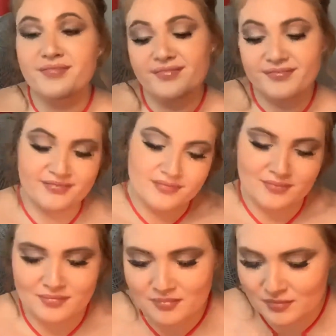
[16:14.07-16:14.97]
And then I
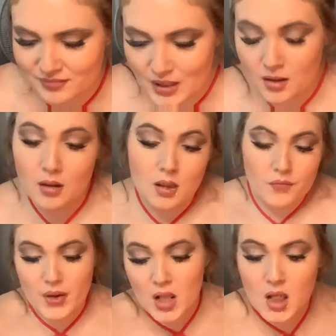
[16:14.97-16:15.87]
was like, it's good
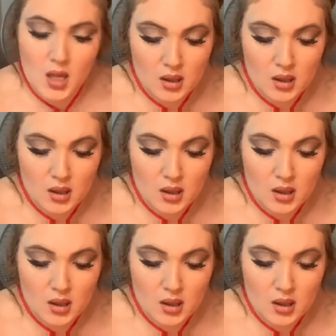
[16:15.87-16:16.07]
enough.